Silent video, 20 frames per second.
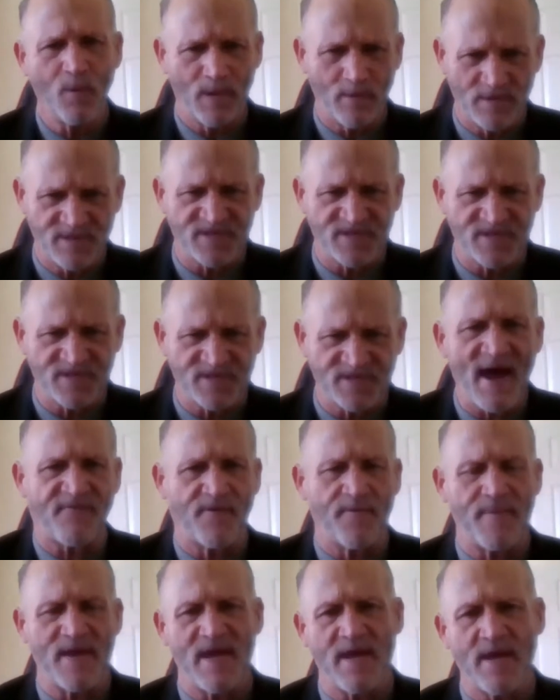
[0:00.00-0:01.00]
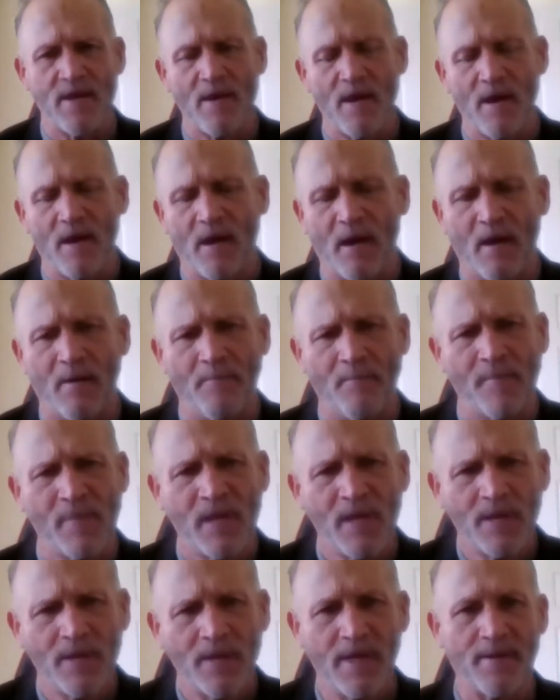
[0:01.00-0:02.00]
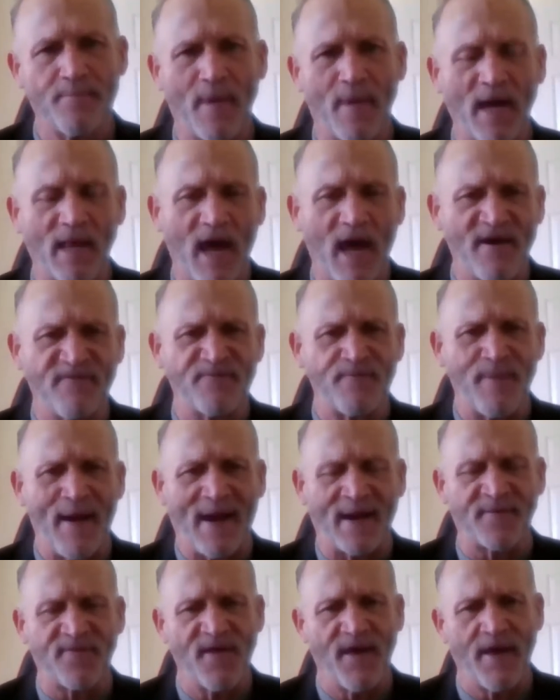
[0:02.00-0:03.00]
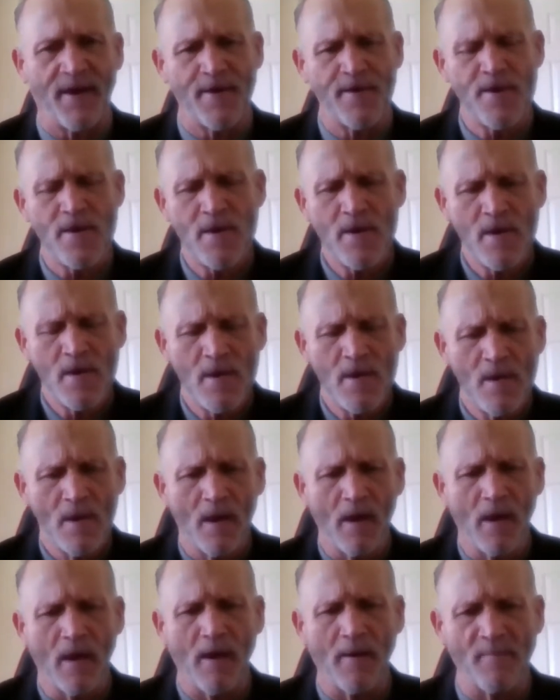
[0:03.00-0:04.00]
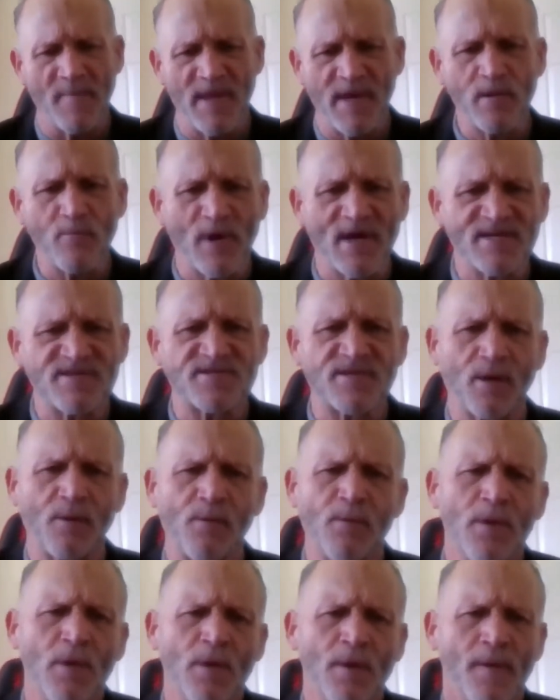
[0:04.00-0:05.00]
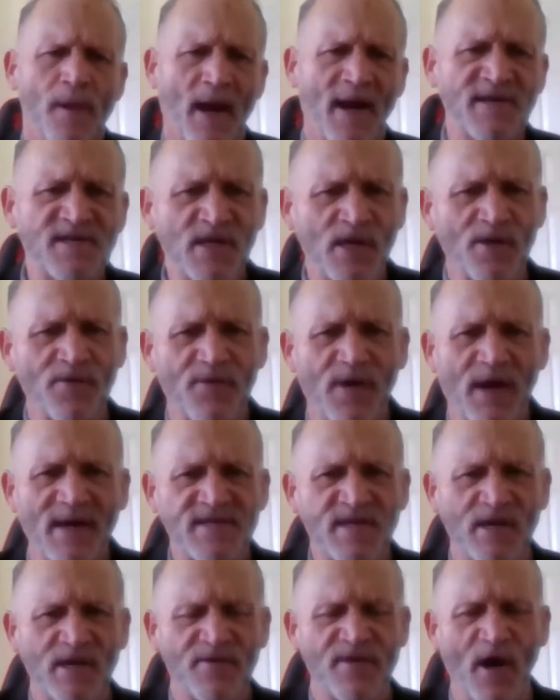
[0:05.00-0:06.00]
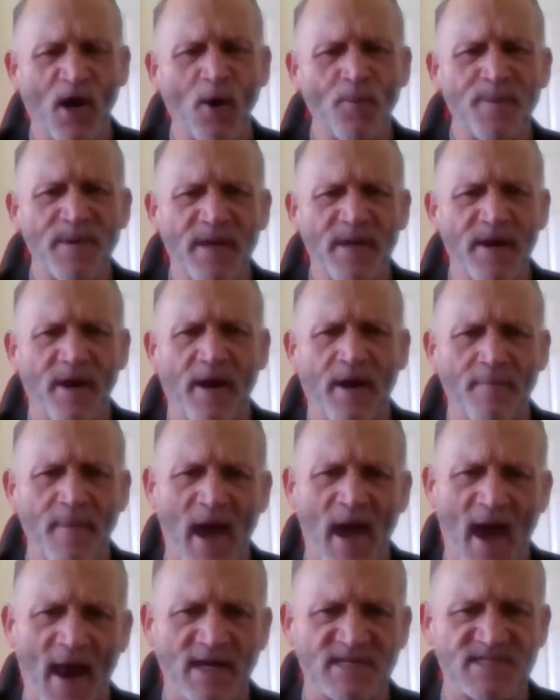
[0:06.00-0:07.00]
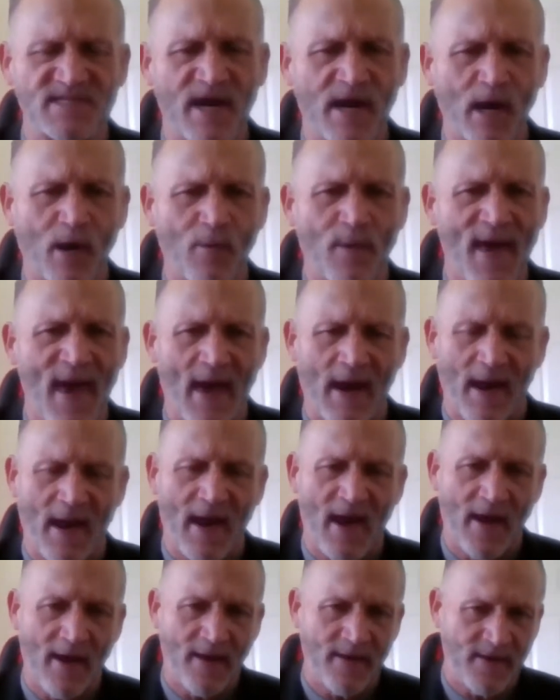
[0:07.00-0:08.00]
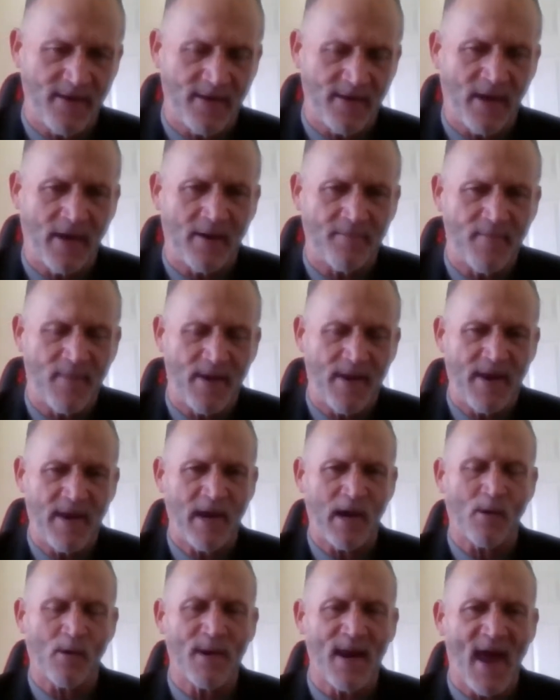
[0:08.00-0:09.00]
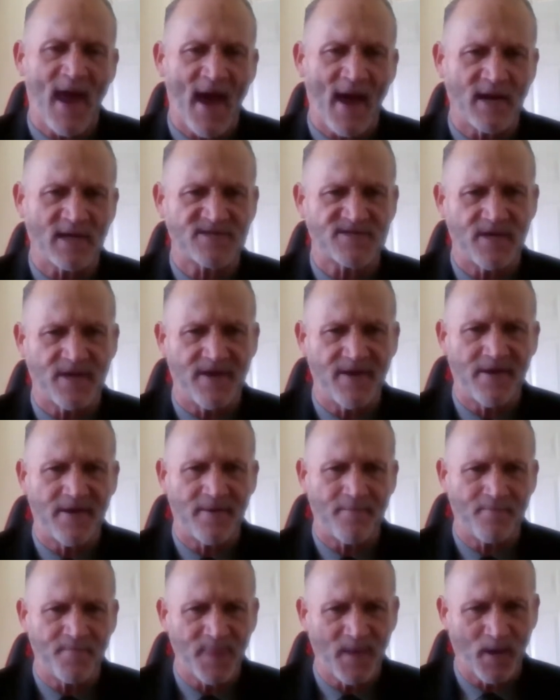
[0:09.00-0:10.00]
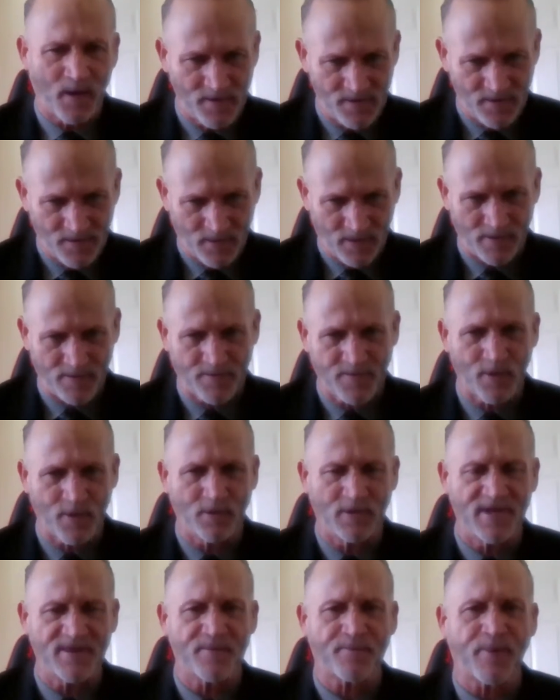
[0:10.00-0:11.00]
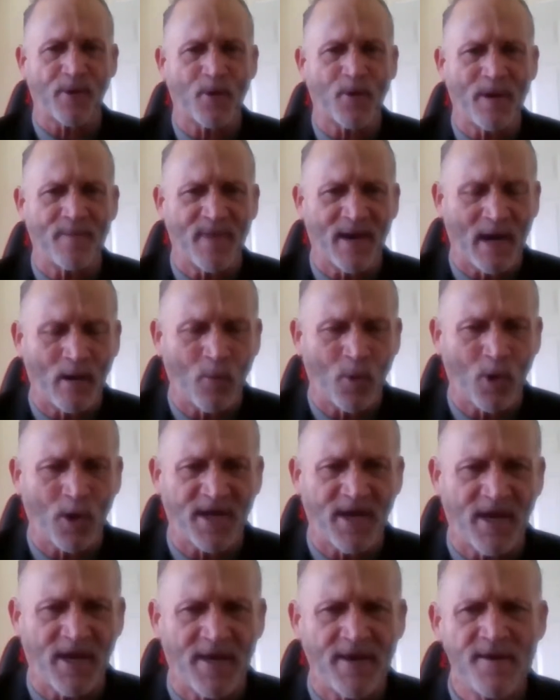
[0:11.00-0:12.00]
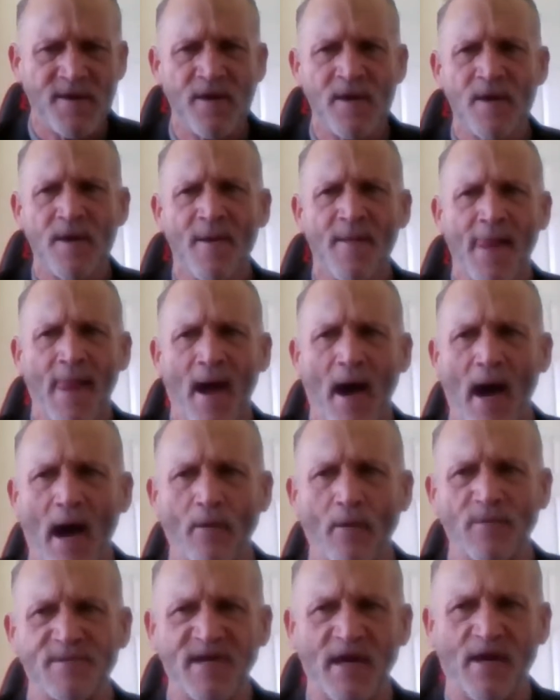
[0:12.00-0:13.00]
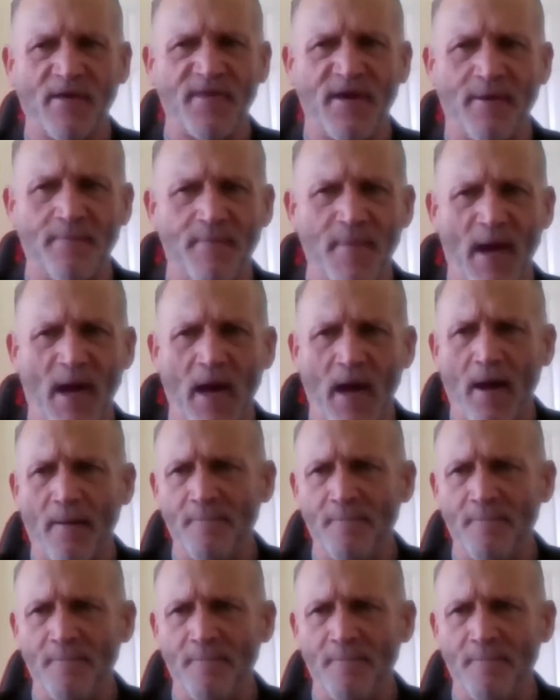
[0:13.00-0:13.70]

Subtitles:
what it was like for me in my life back then. Anyway, so I tell the opiate addicts and heroin addicts that are currently in the program that I work in, I would tell them,